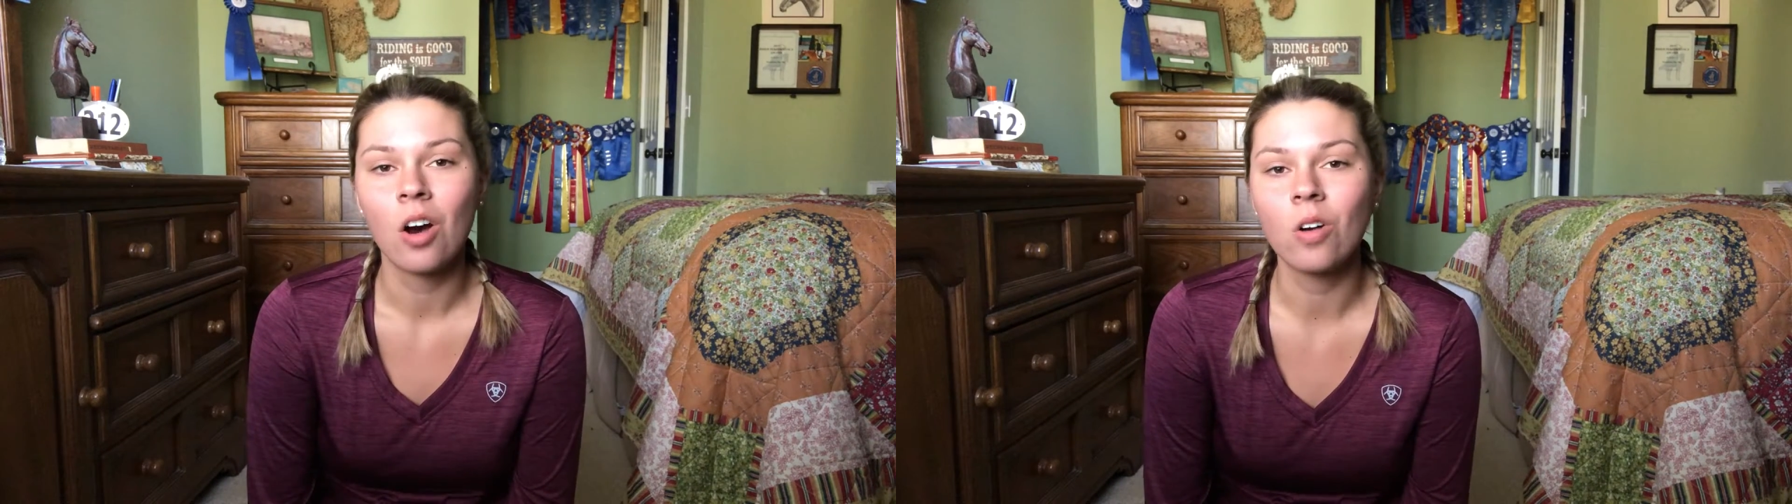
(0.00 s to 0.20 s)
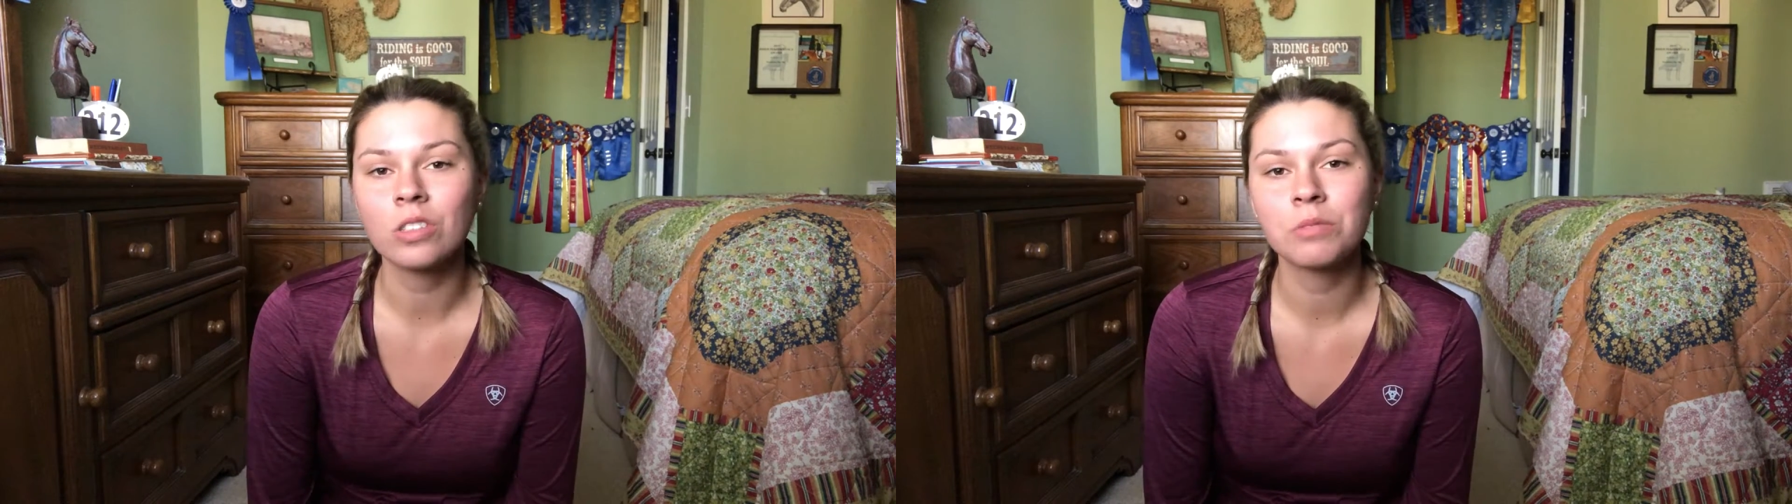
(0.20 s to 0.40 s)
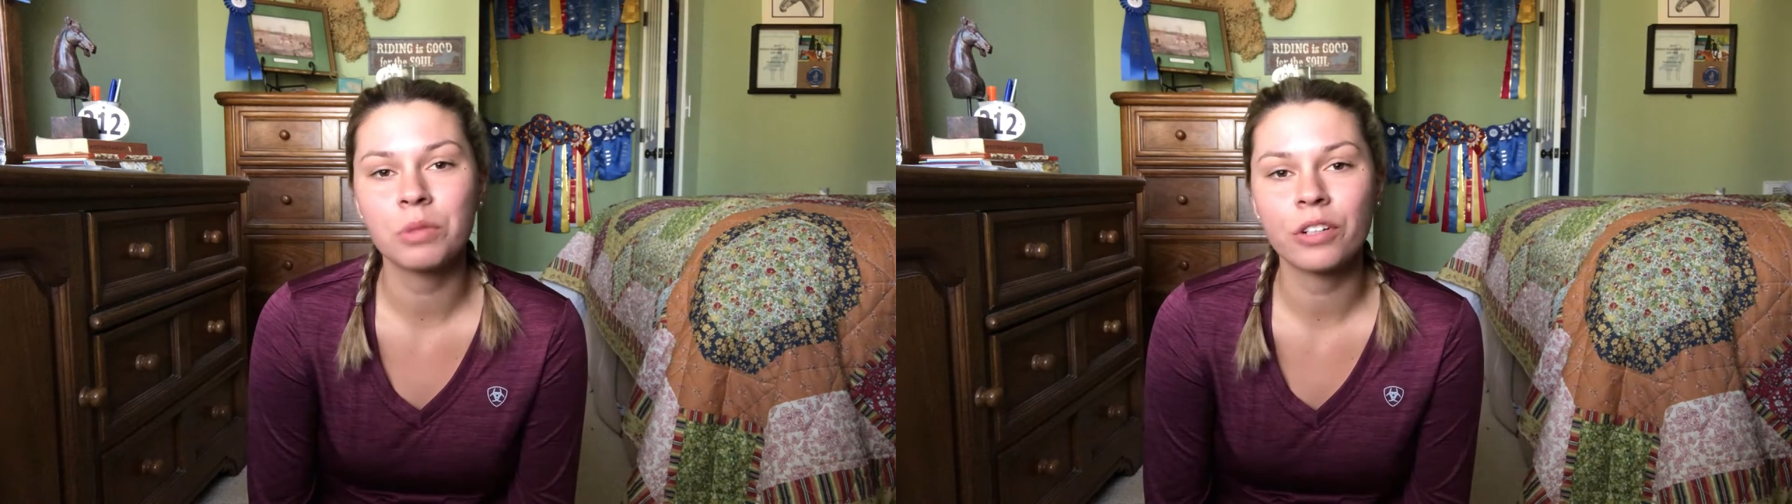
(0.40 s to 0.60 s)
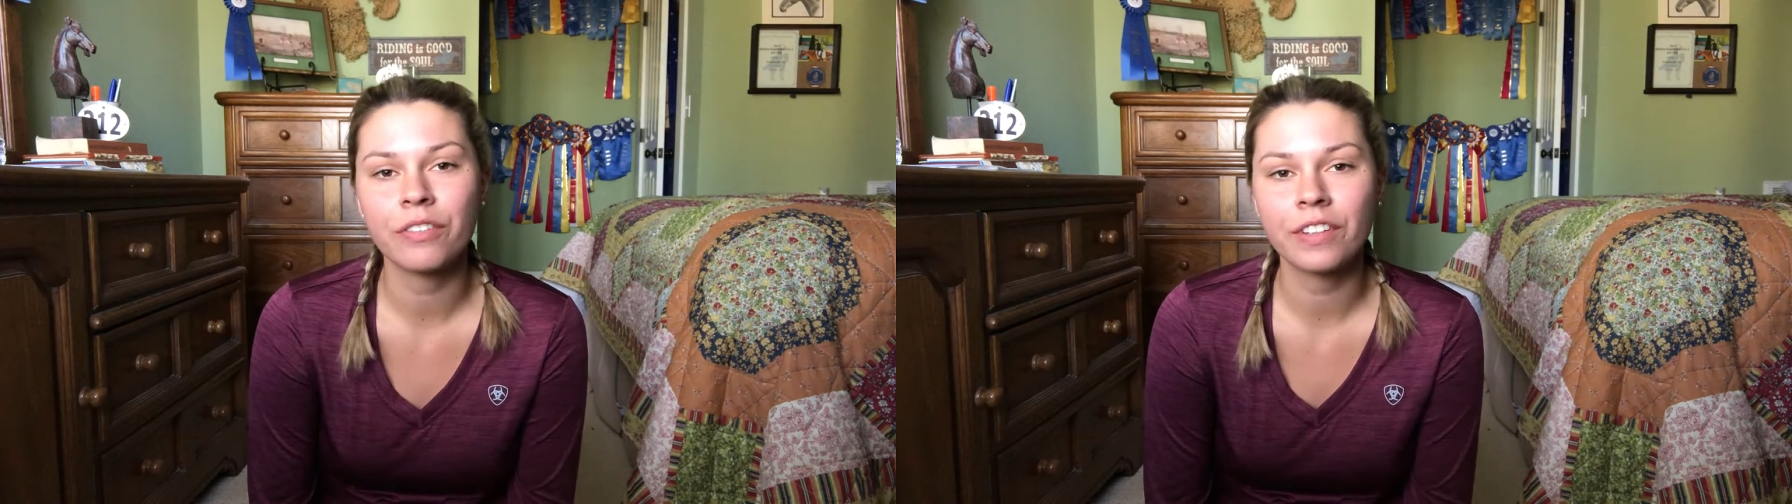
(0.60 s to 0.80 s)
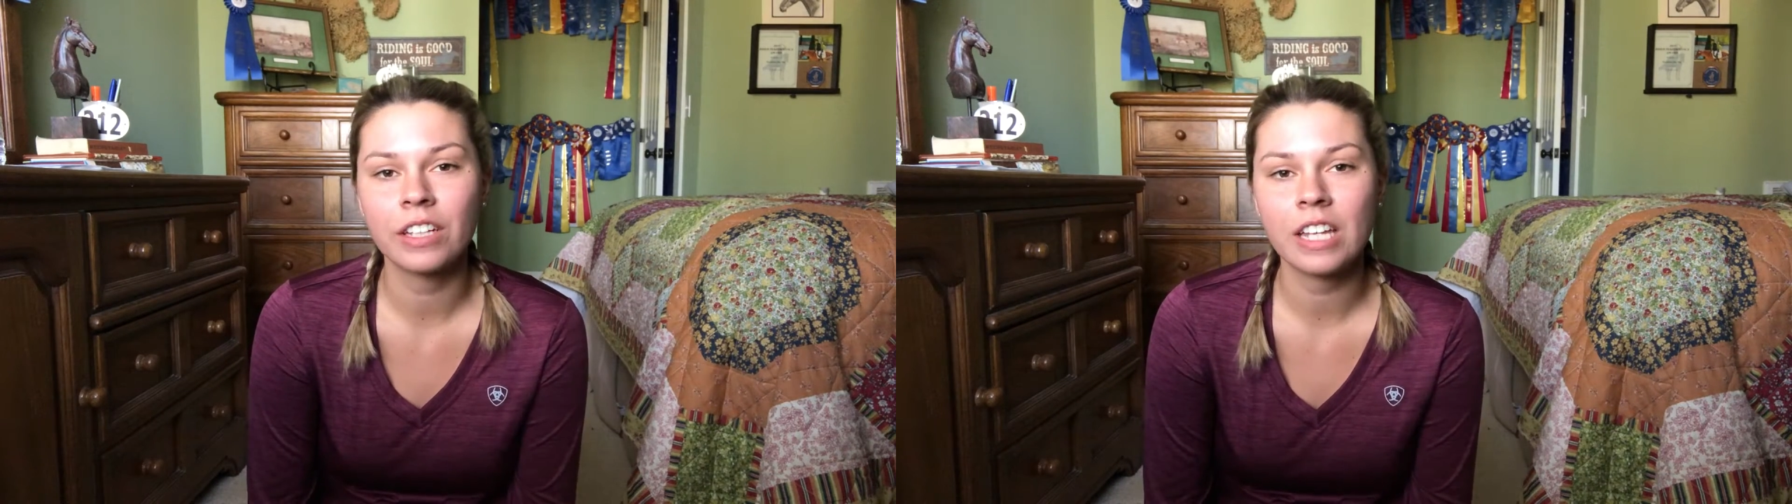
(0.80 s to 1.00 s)
Oldenburg
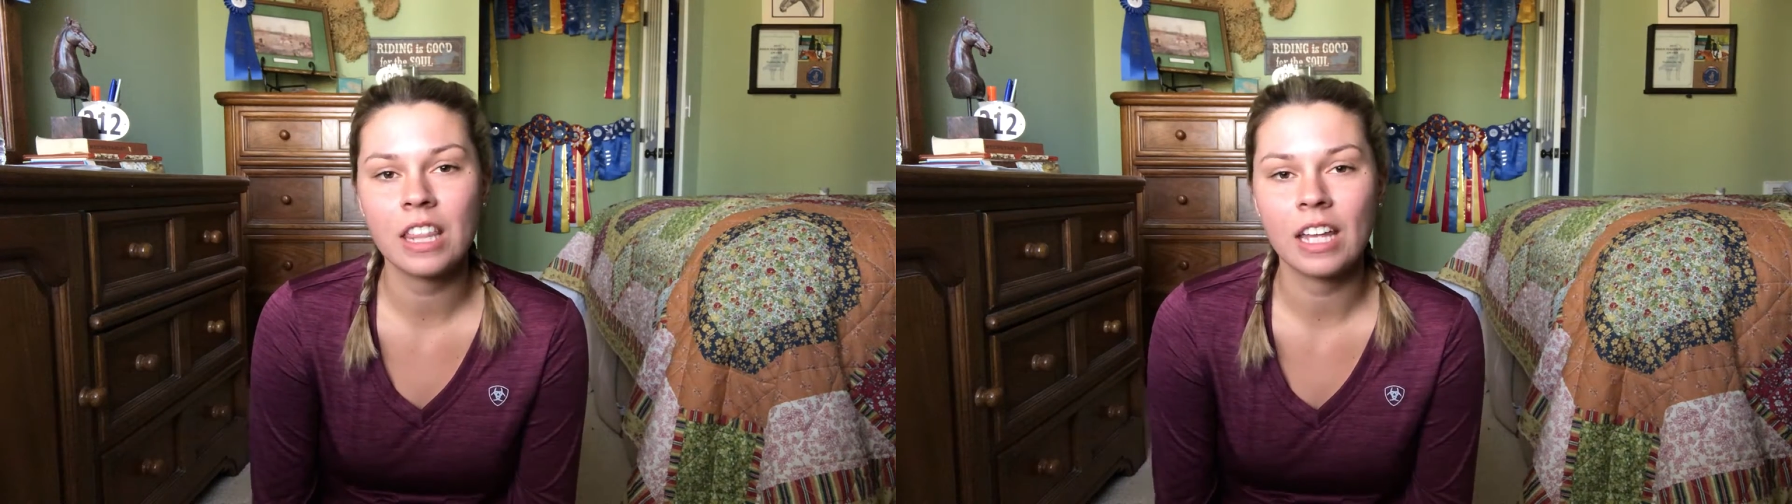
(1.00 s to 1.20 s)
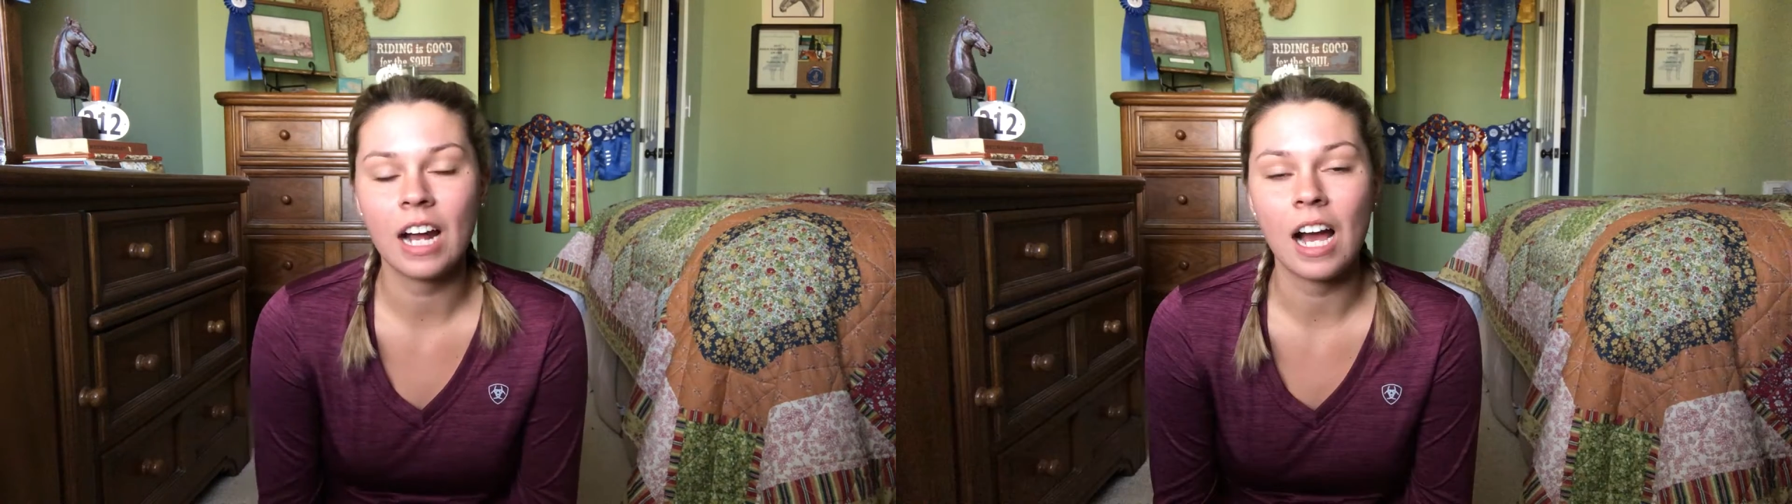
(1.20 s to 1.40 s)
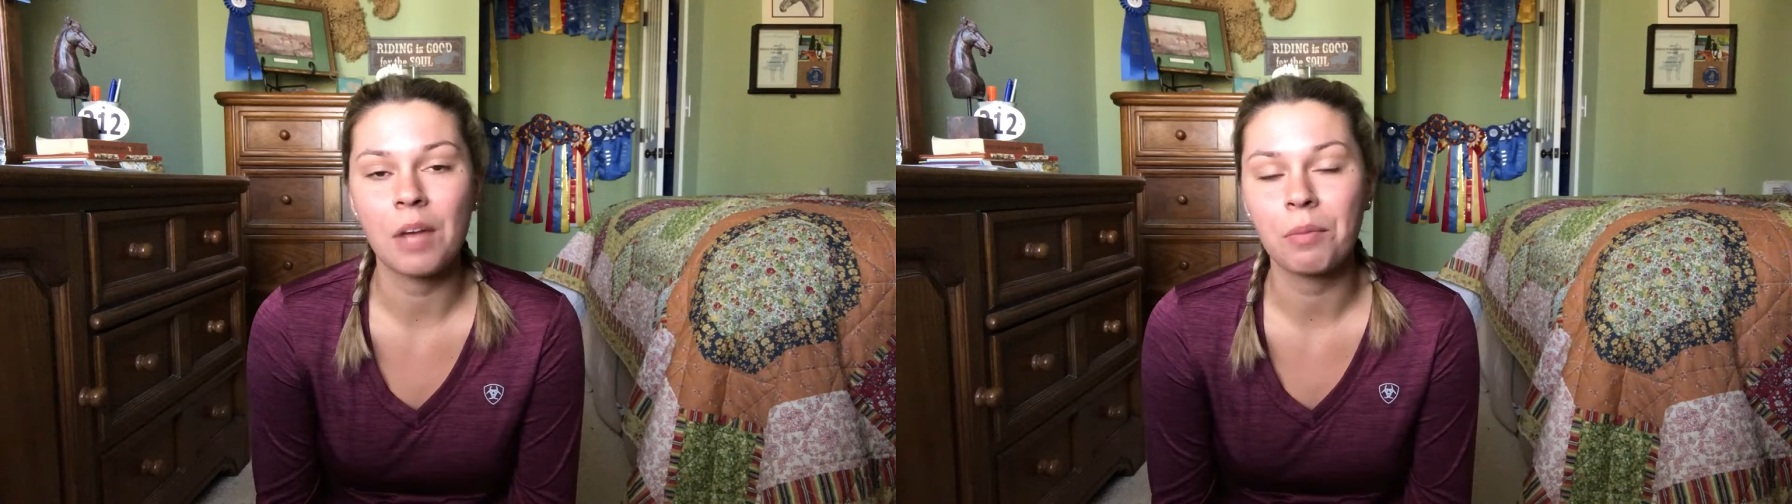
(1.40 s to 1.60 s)
filly that I